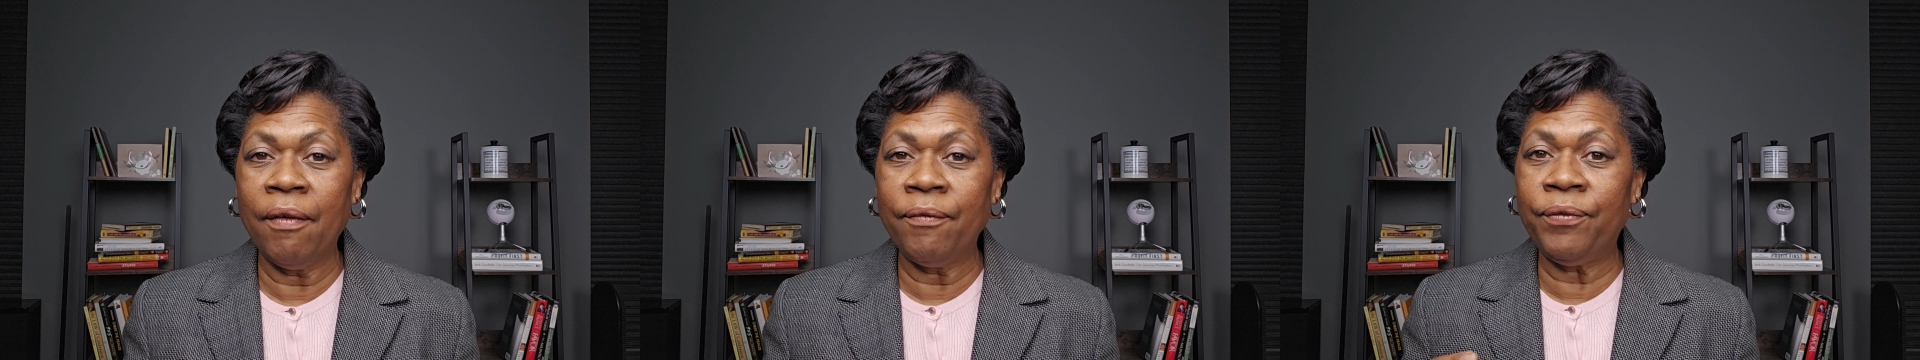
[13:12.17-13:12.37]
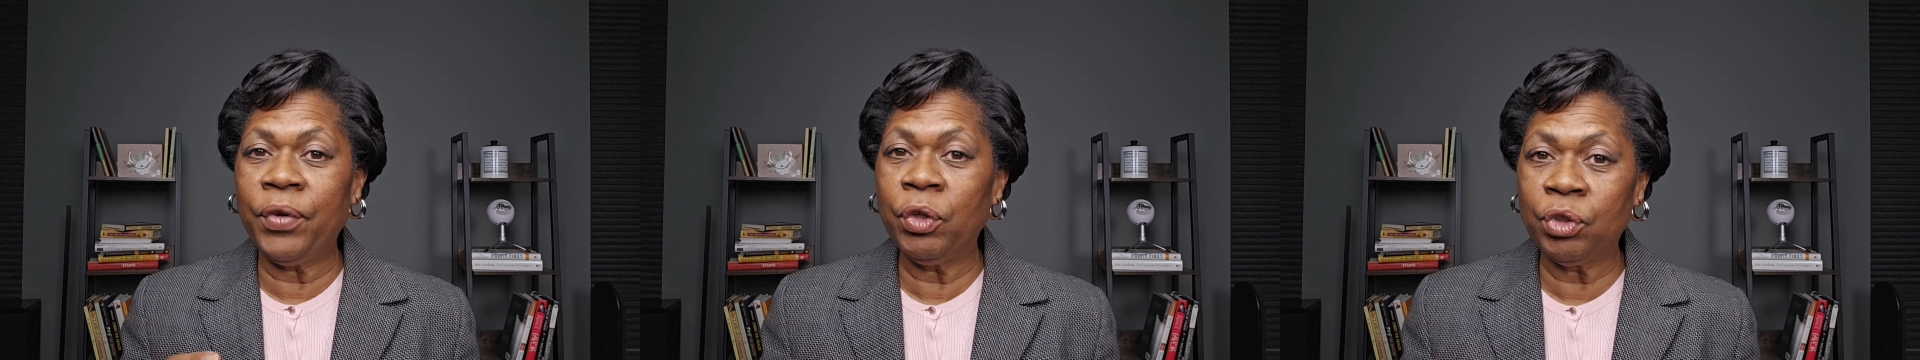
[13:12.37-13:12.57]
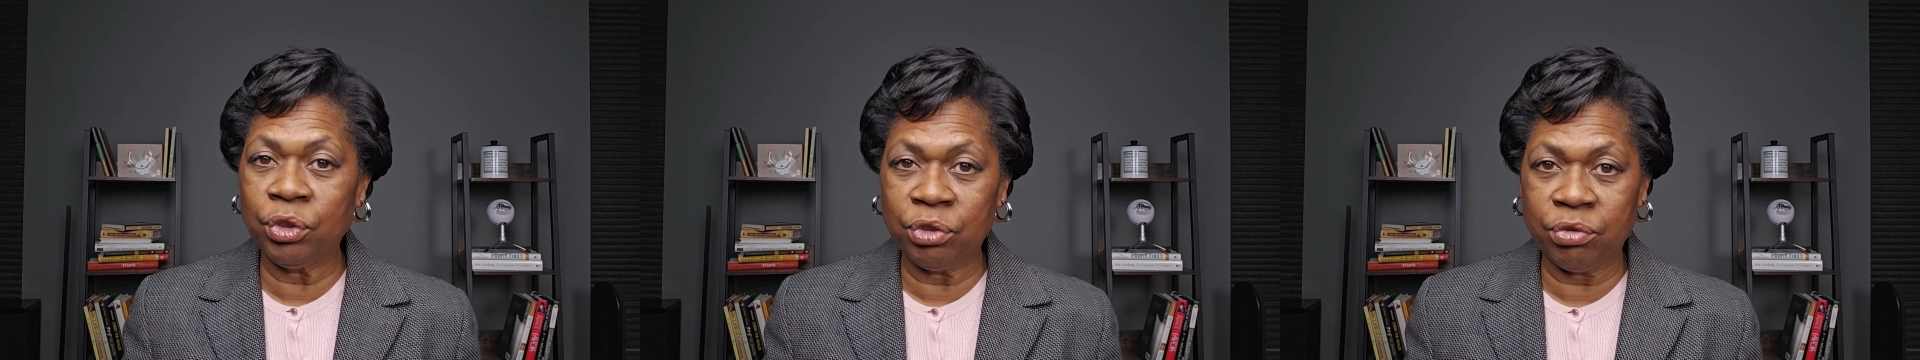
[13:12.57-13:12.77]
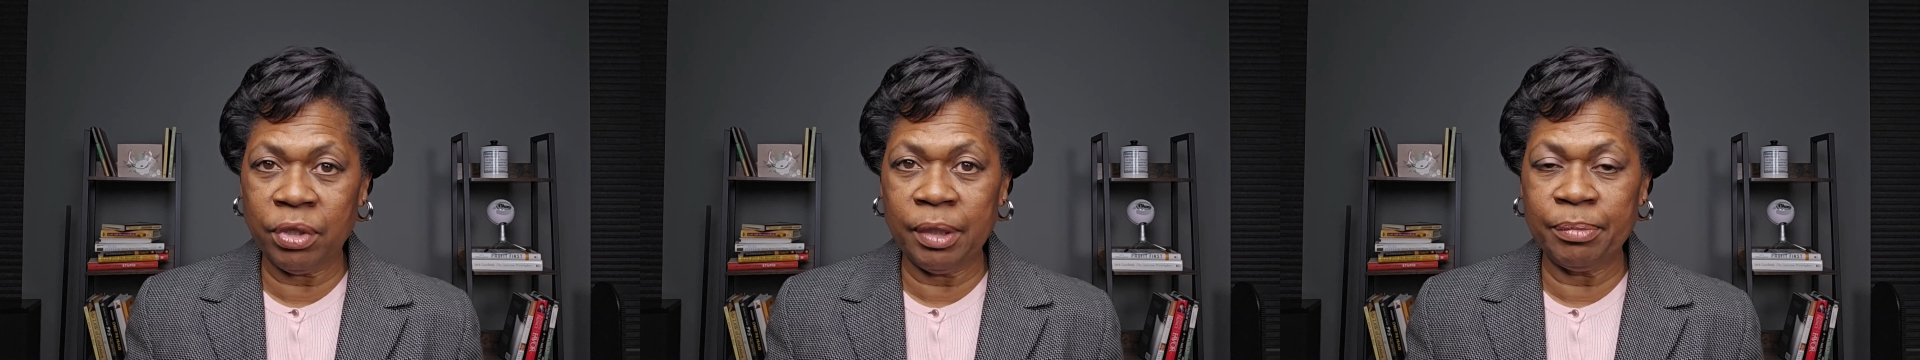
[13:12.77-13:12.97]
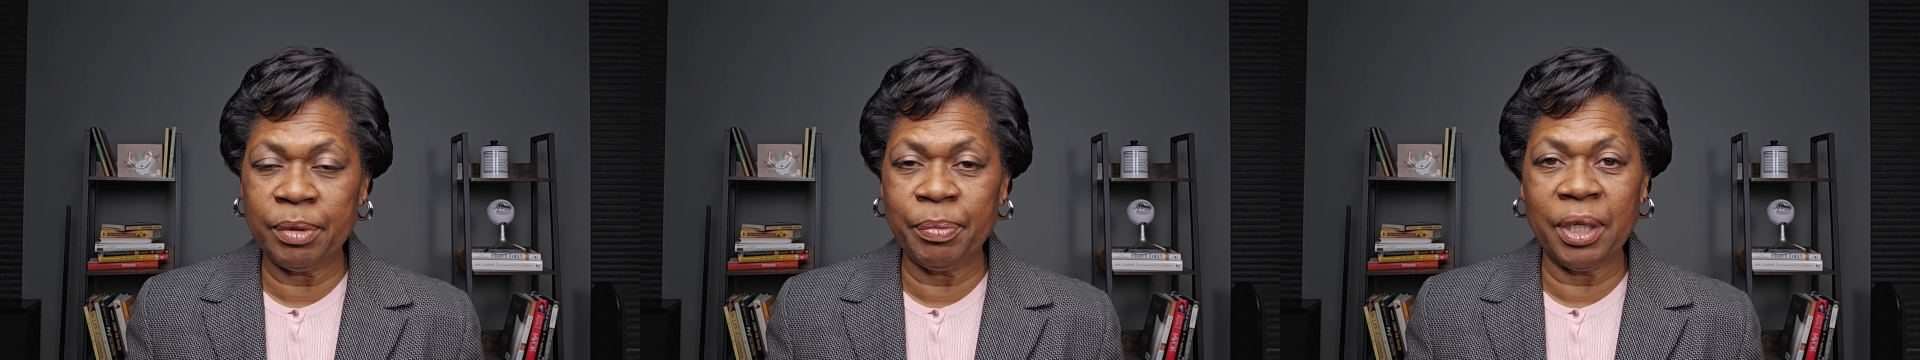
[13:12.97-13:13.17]
future
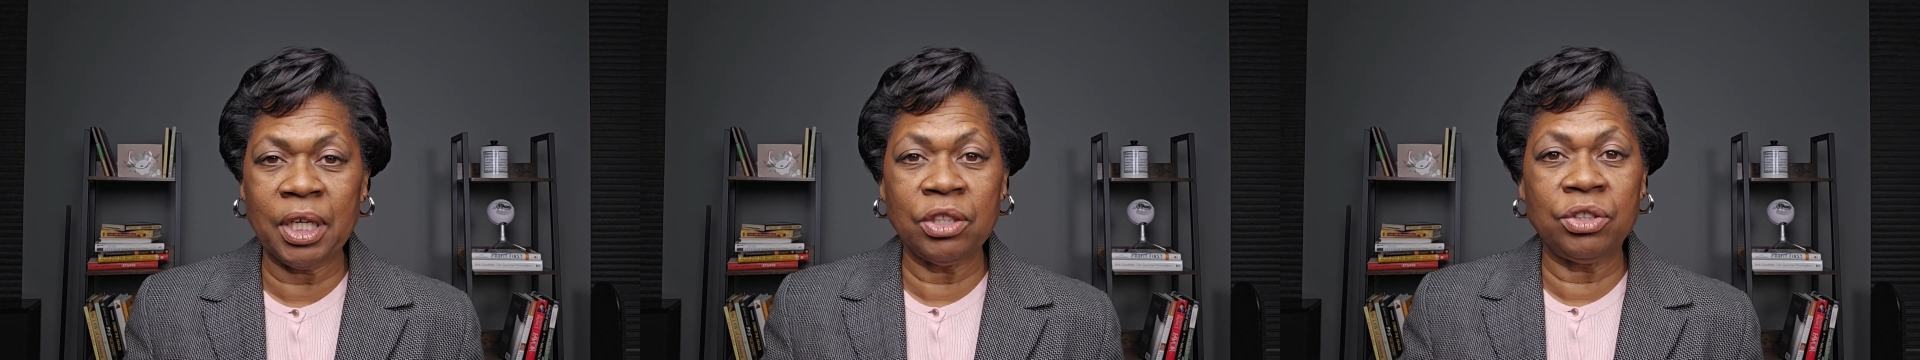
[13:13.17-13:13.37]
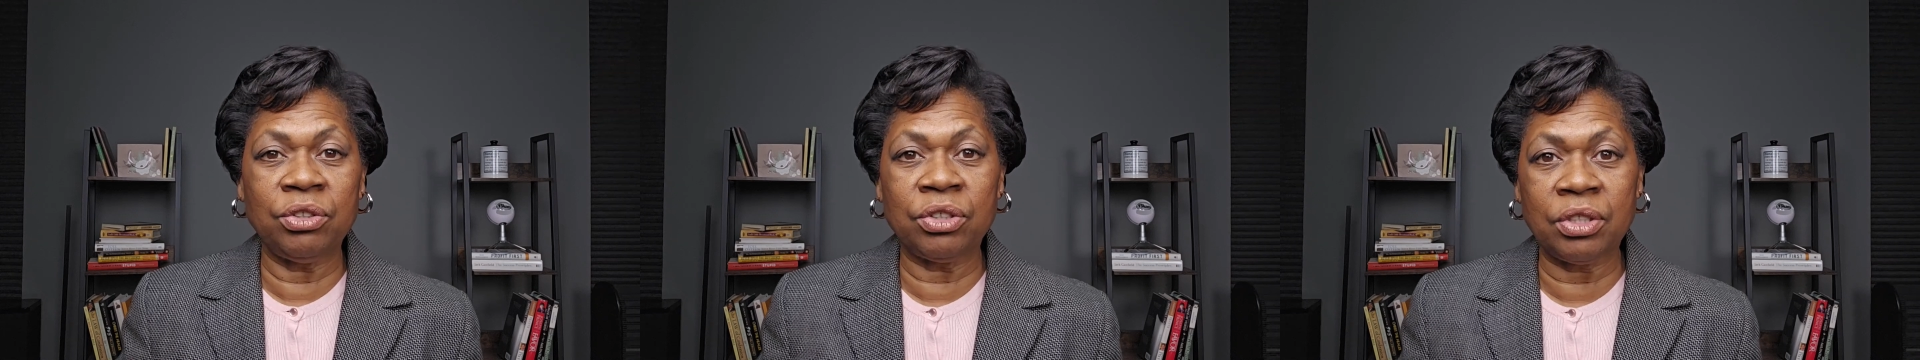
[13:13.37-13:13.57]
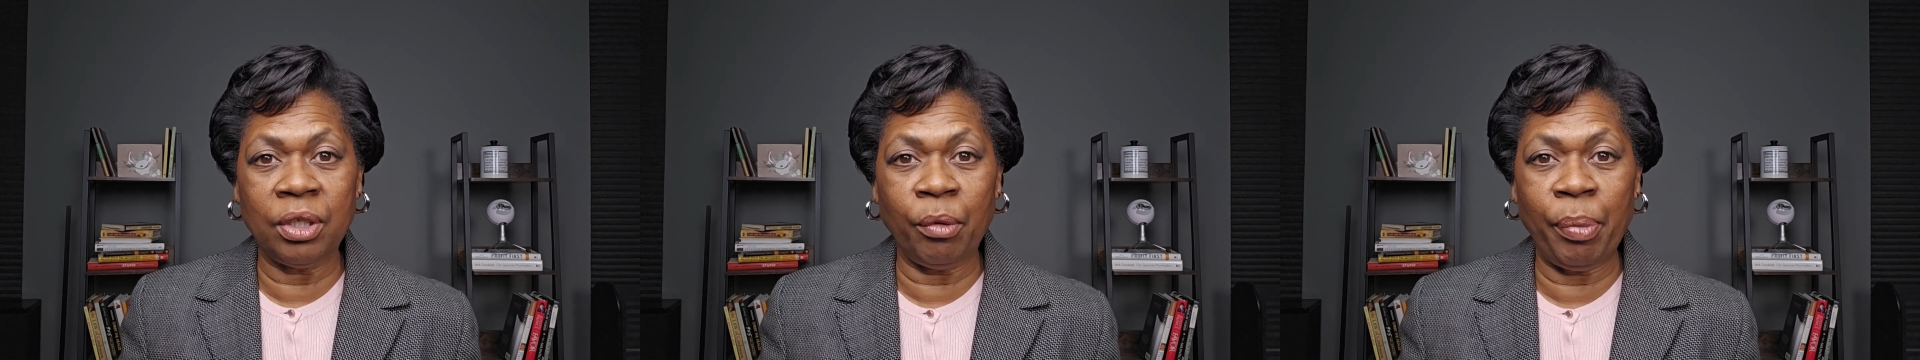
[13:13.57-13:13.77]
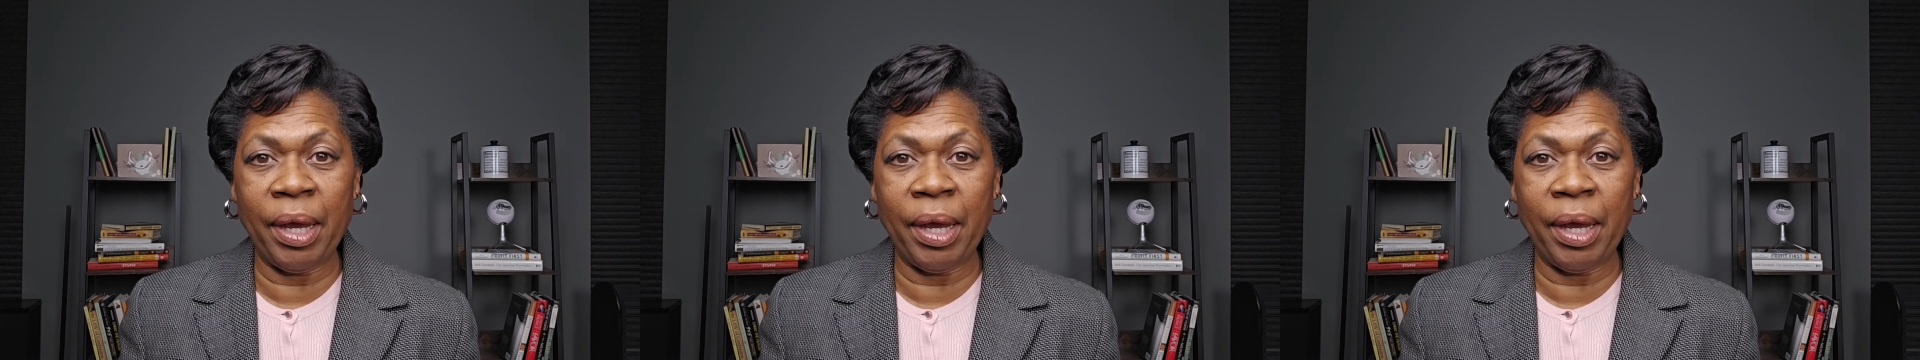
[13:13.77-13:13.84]
trips because you're still